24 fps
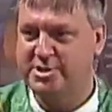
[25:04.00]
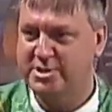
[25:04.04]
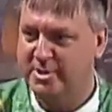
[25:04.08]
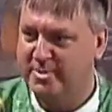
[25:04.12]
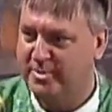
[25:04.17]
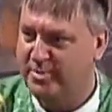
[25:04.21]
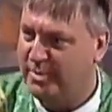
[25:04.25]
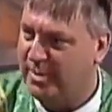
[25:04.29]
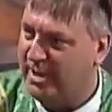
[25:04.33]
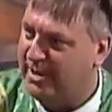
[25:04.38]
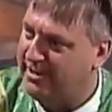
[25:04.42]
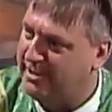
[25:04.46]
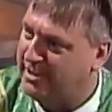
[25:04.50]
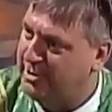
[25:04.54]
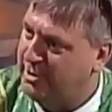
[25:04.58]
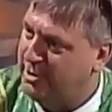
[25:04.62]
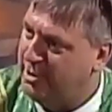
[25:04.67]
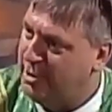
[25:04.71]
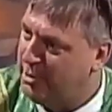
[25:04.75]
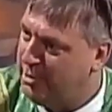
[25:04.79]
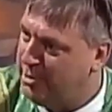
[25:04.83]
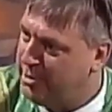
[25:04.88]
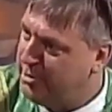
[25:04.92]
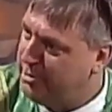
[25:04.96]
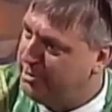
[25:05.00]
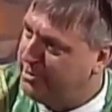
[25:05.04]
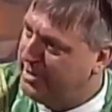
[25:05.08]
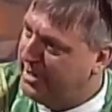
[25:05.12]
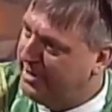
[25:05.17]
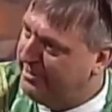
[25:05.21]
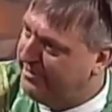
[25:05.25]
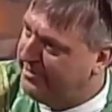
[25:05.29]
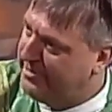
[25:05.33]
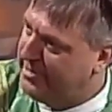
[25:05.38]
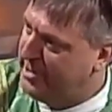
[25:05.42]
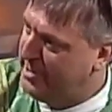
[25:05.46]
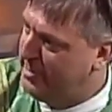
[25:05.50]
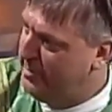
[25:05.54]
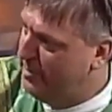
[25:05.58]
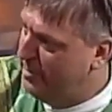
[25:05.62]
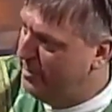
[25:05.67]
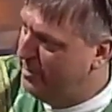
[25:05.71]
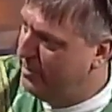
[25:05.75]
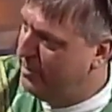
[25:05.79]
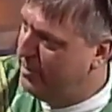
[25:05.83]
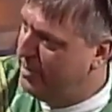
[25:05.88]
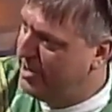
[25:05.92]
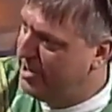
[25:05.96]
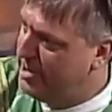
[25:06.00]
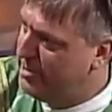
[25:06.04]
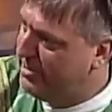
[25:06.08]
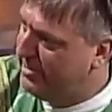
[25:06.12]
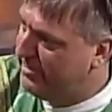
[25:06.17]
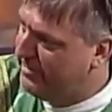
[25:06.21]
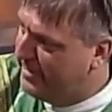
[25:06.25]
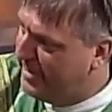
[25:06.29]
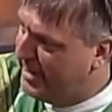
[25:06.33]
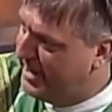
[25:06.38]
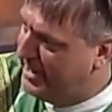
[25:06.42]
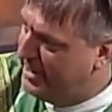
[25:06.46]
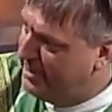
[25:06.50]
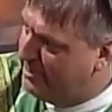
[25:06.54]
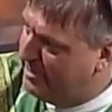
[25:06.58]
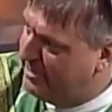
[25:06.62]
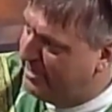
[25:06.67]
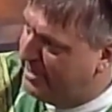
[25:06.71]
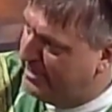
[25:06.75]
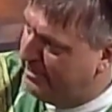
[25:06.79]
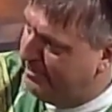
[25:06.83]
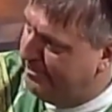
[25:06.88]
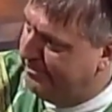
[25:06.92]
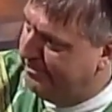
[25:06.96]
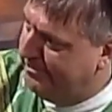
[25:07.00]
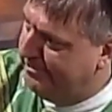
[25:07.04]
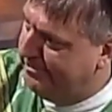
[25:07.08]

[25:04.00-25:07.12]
your brother know you loved him when you were fighting with him?